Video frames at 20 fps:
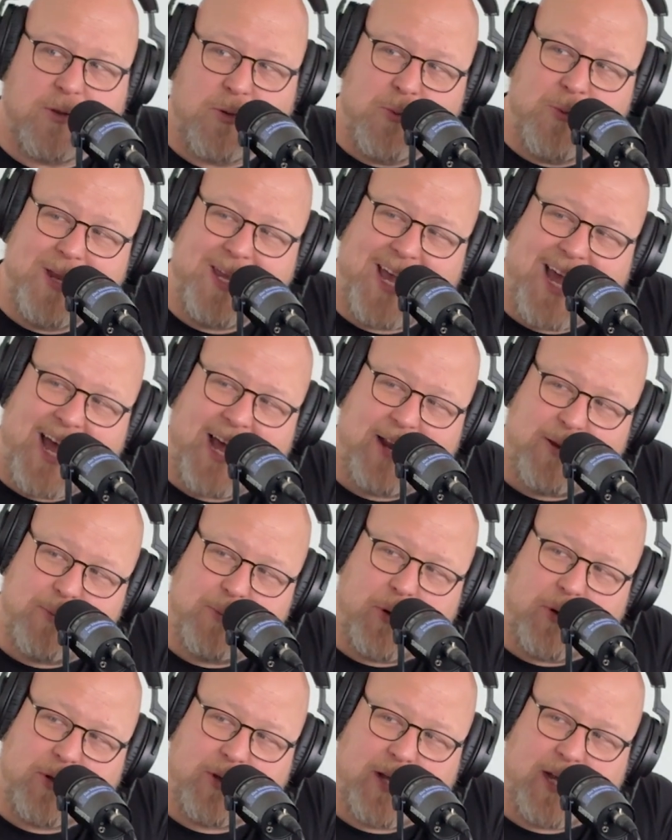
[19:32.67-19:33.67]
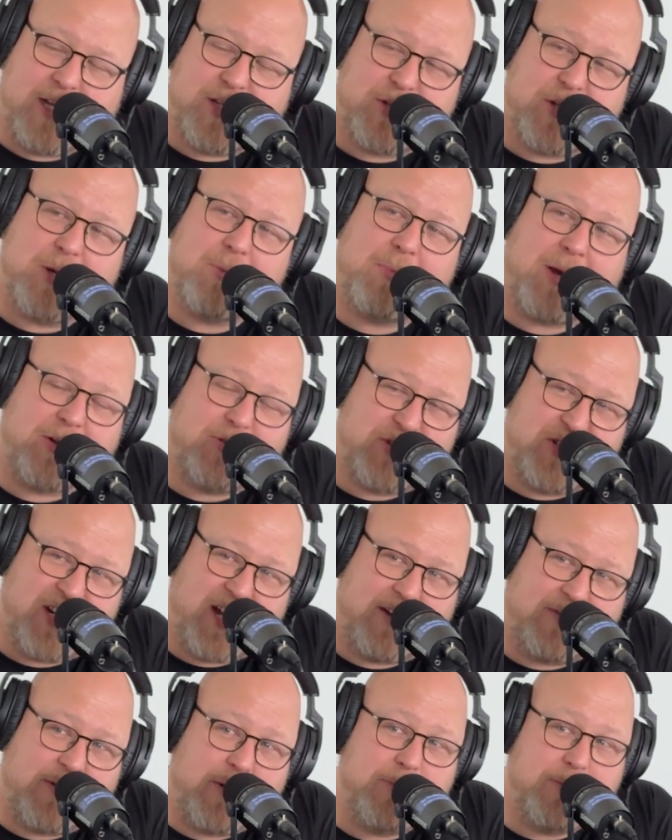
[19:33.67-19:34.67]
we had a podcast about
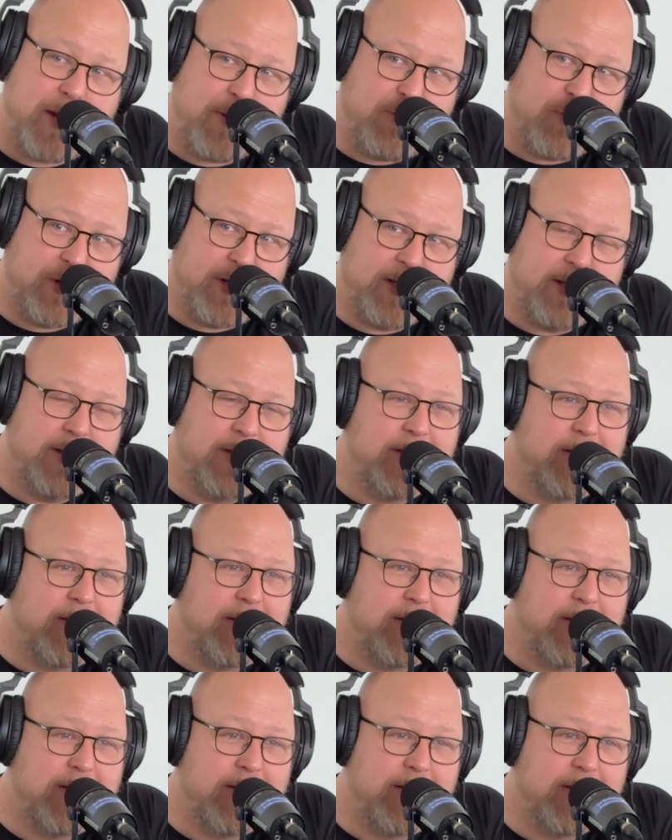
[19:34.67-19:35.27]
Java memory.